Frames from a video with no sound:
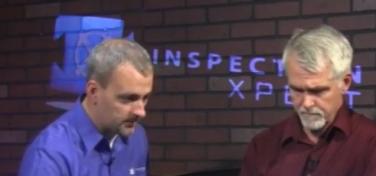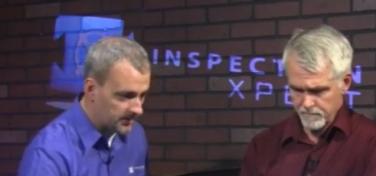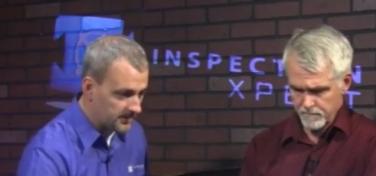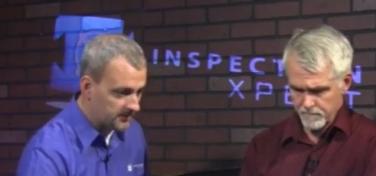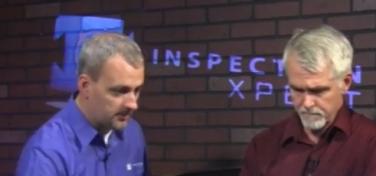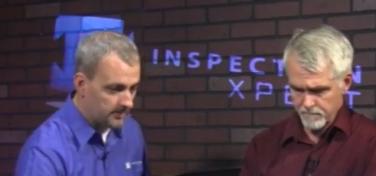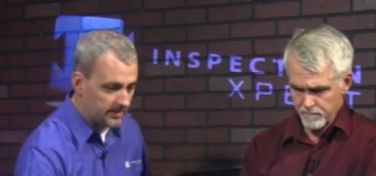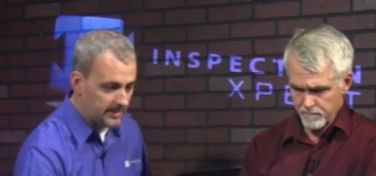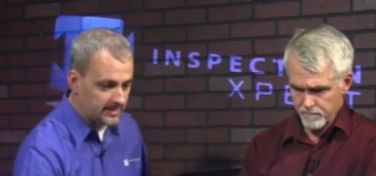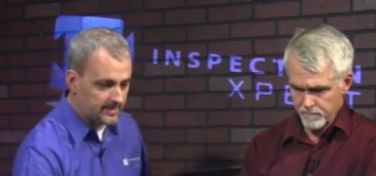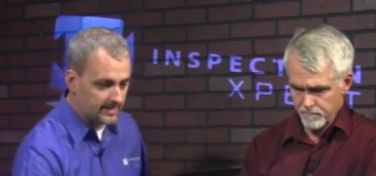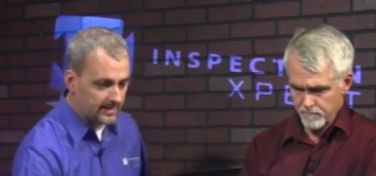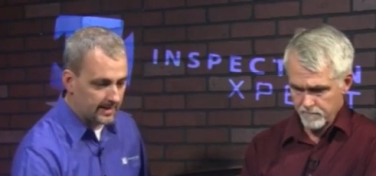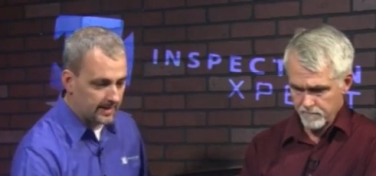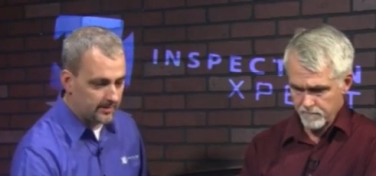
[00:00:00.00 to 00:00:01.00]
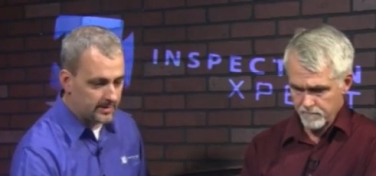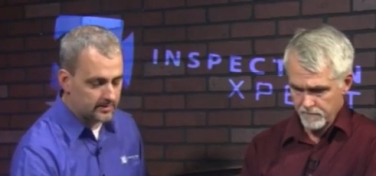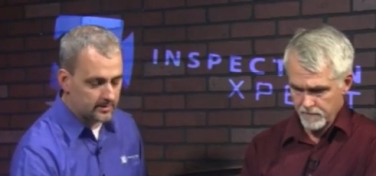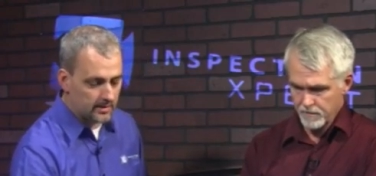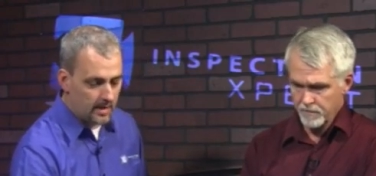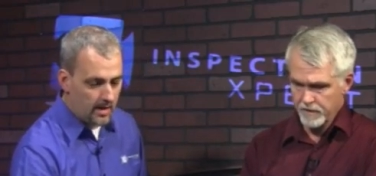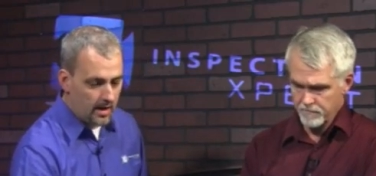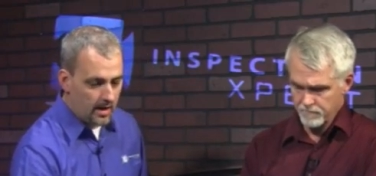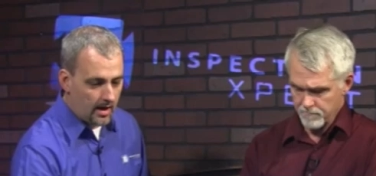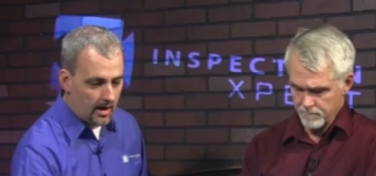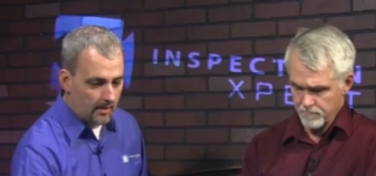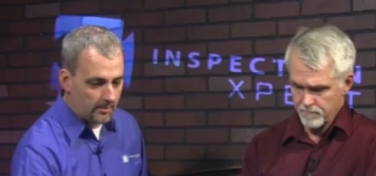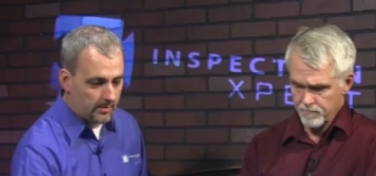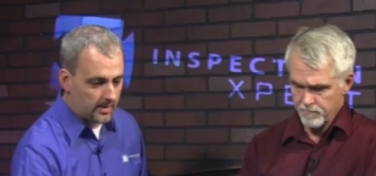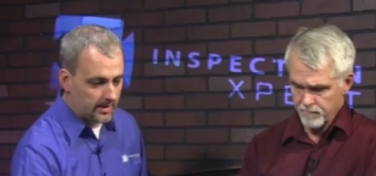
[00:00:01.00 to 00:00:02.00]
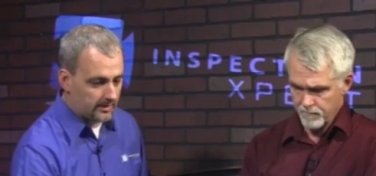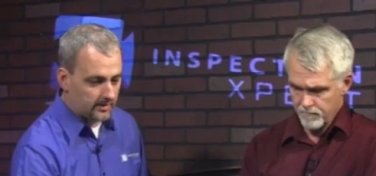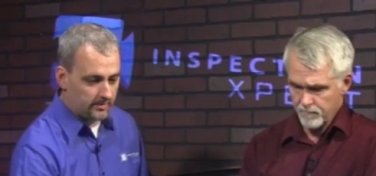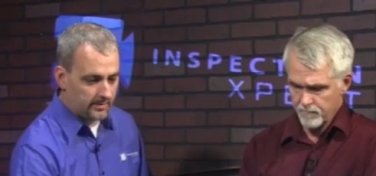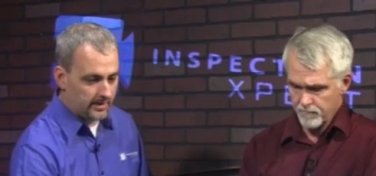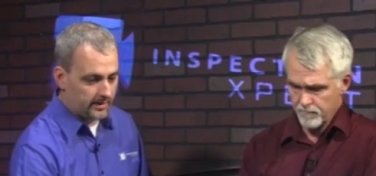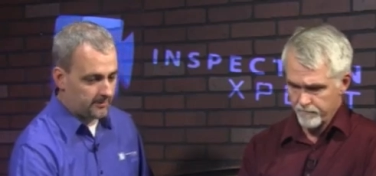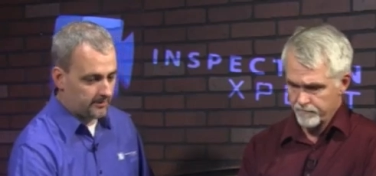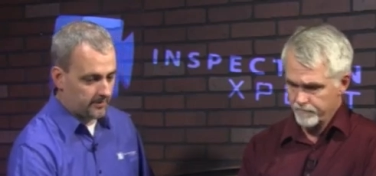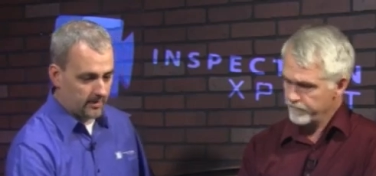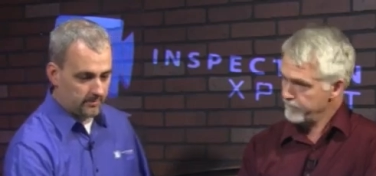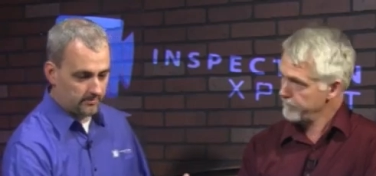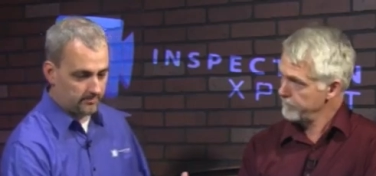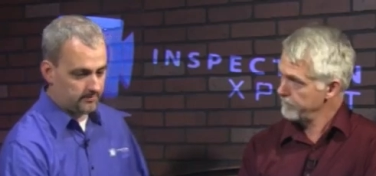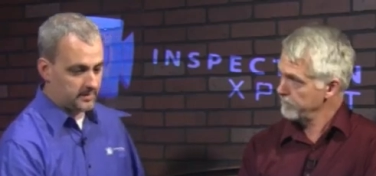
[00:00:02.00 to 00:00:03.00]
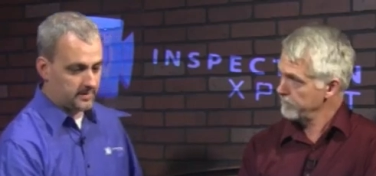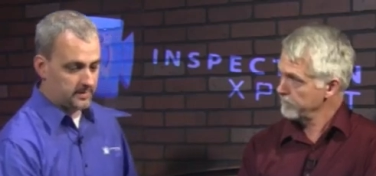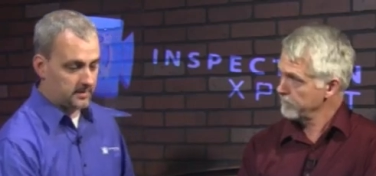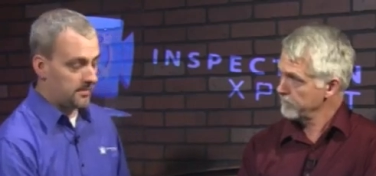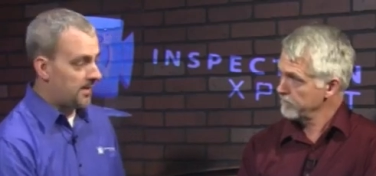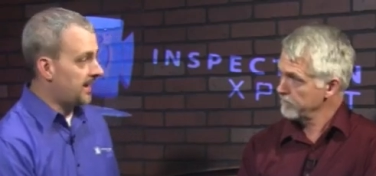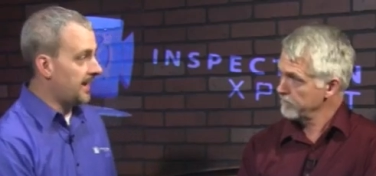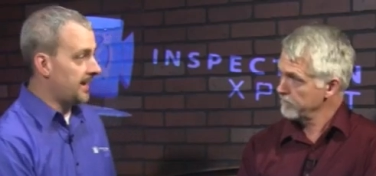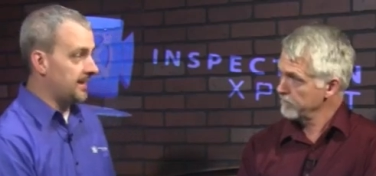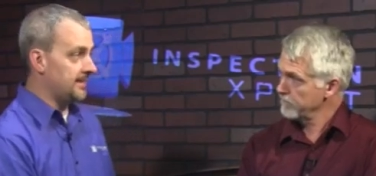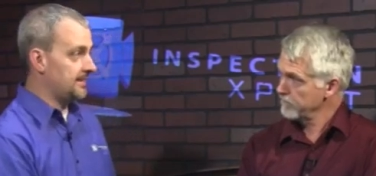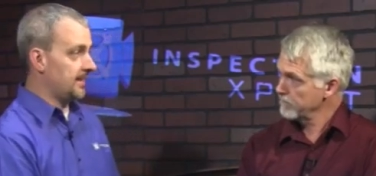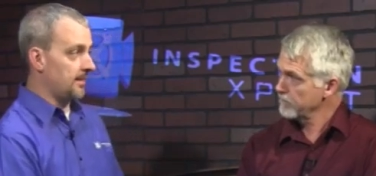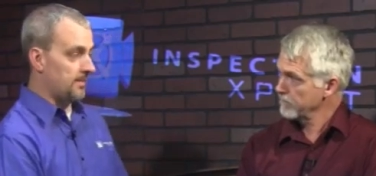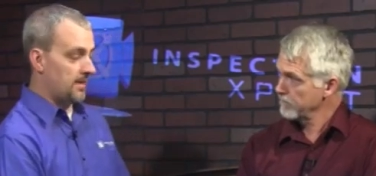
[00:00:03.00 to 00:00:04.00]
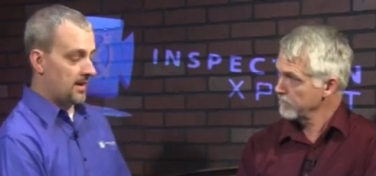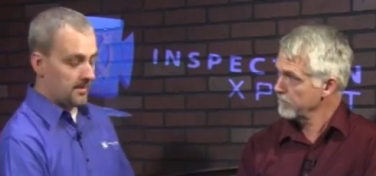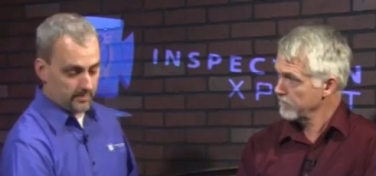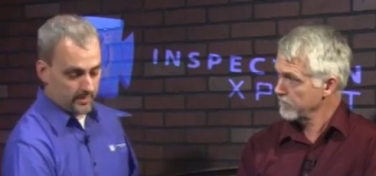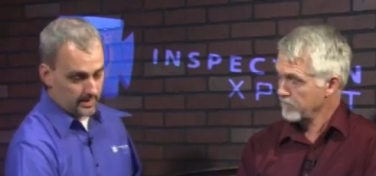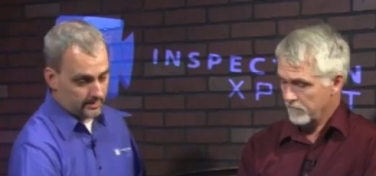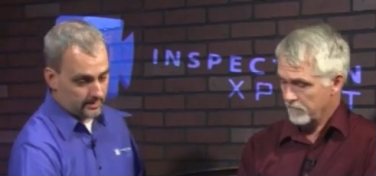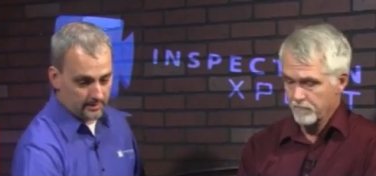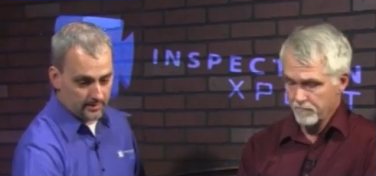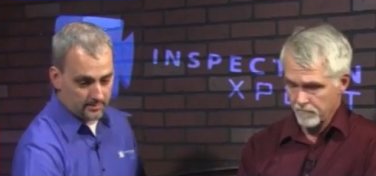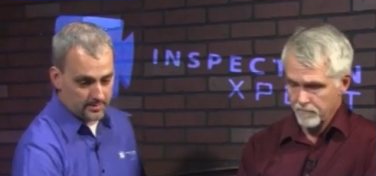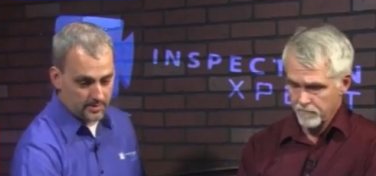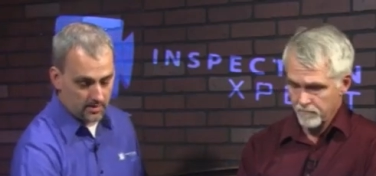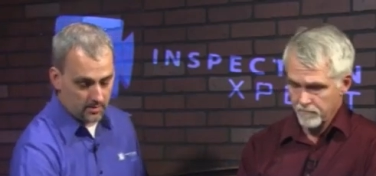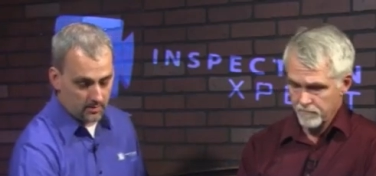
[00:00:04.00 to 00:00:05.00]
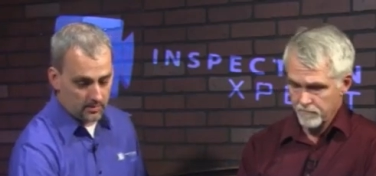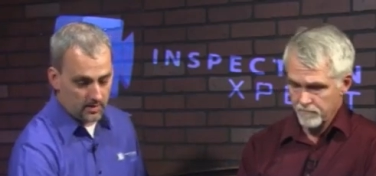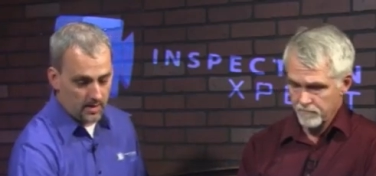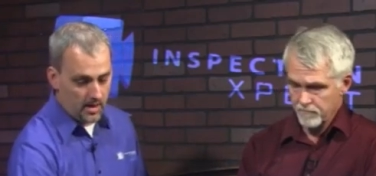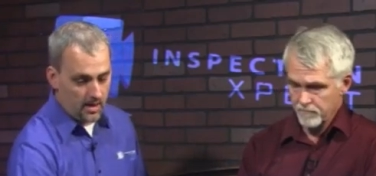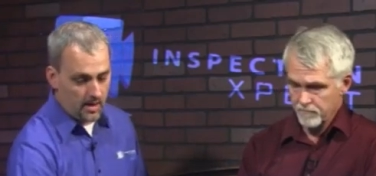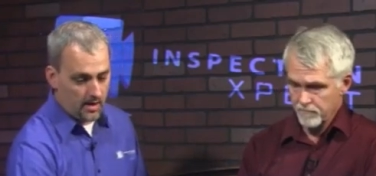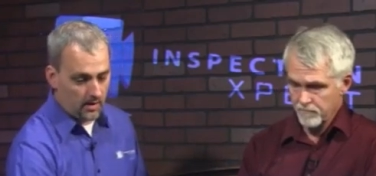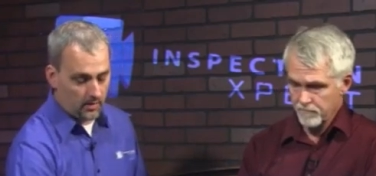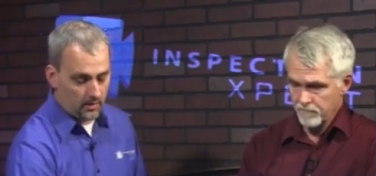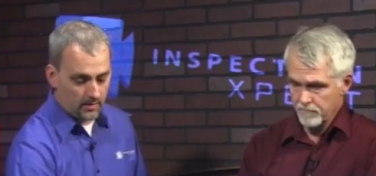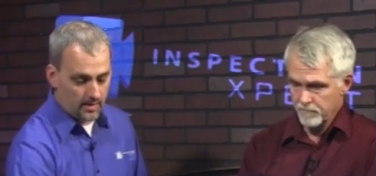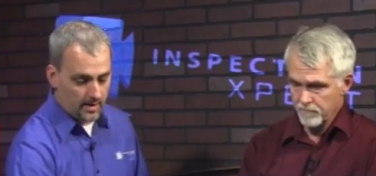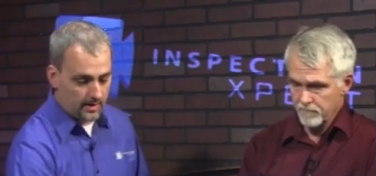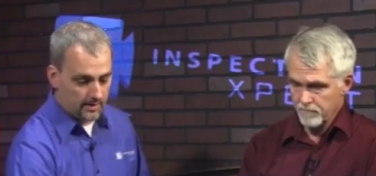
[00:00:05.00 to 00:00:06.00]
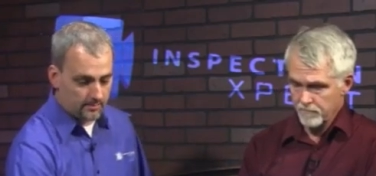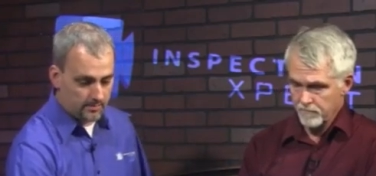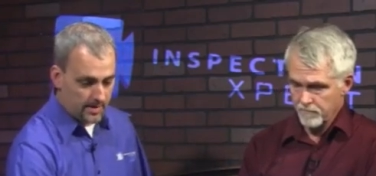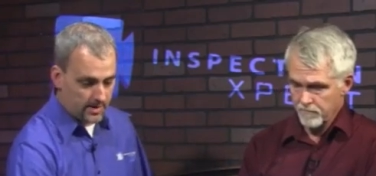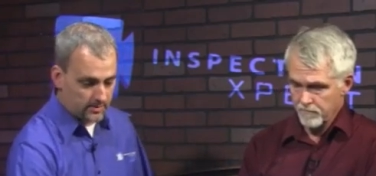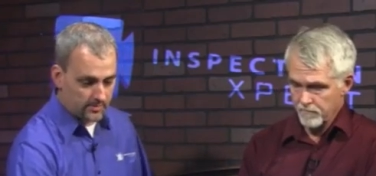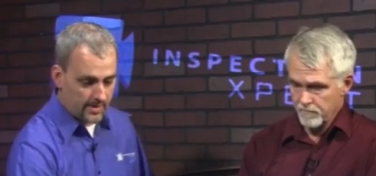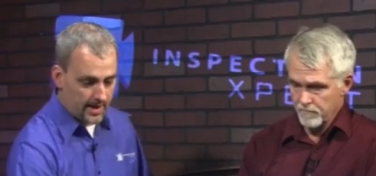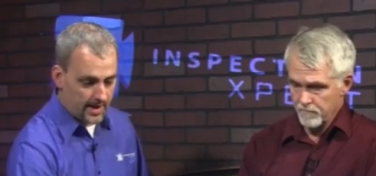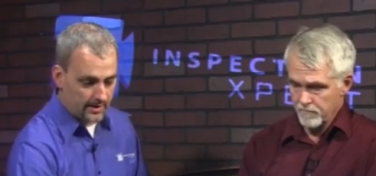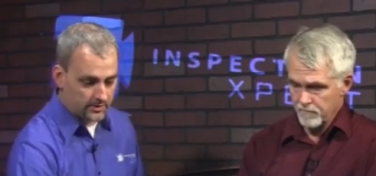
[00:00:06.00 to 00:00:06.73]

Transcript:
Speaker 1: one's from PCDMIS, but it could be from just about any CMM, Calypso, or MeasureMax,